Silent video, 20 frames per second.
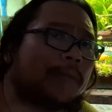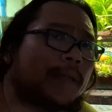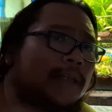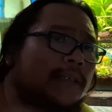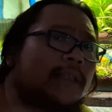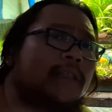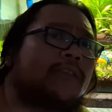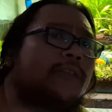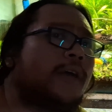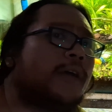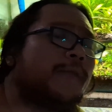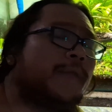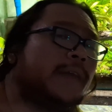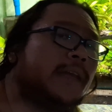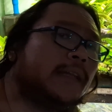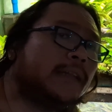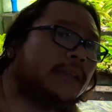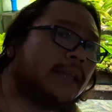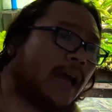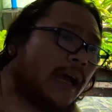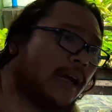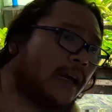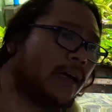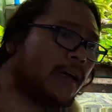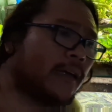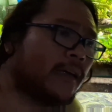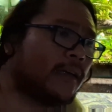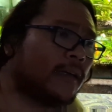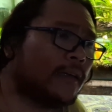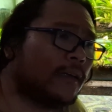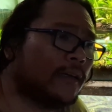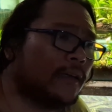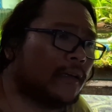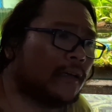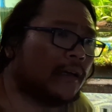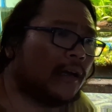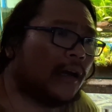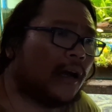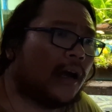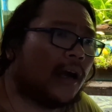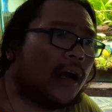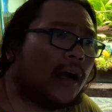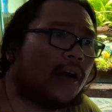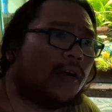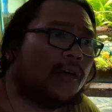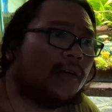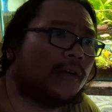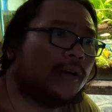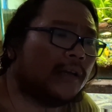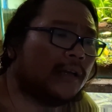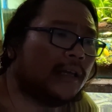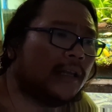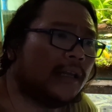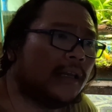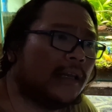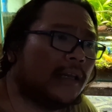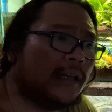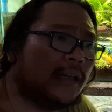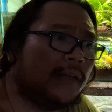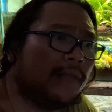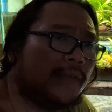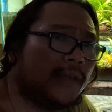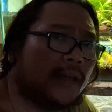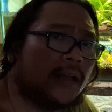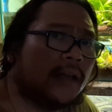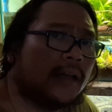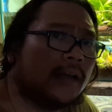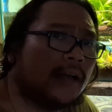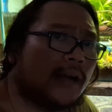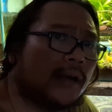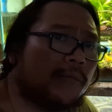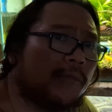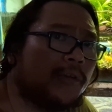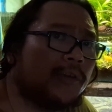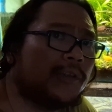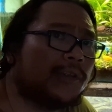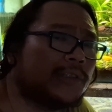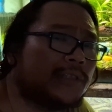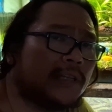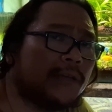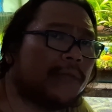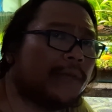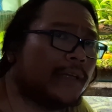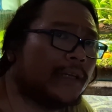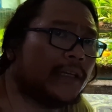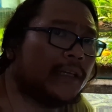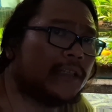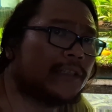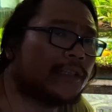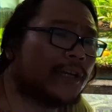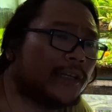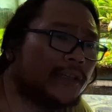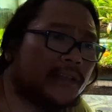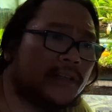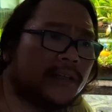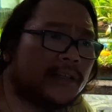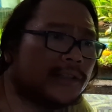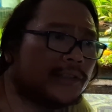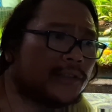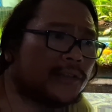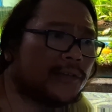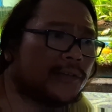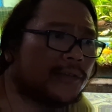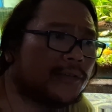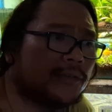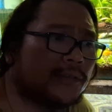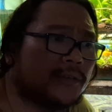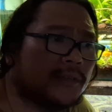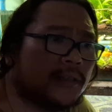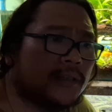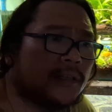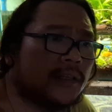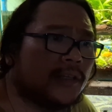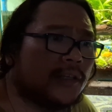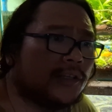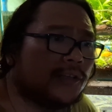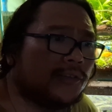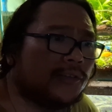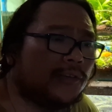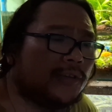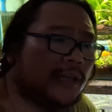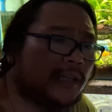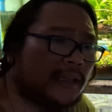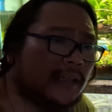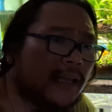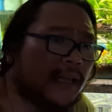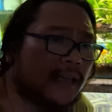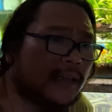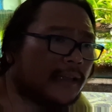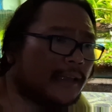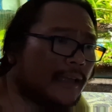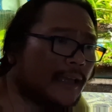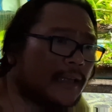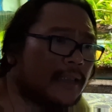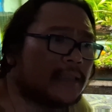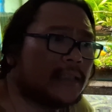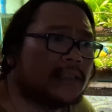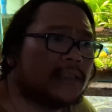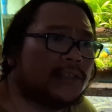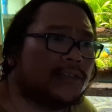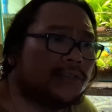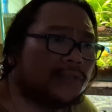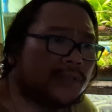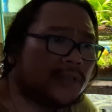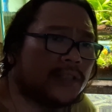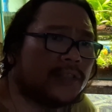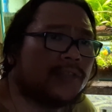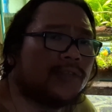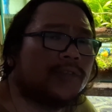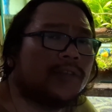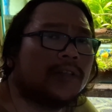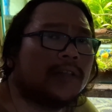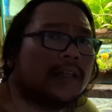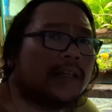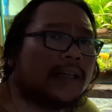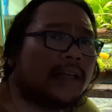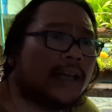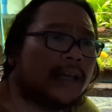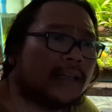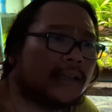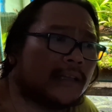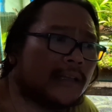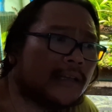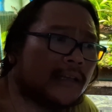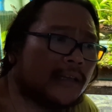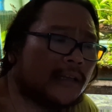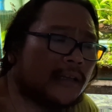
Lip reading: of plants that you have in the tank are living harmoniously within each other. So you do not get excess nutrients, you do not get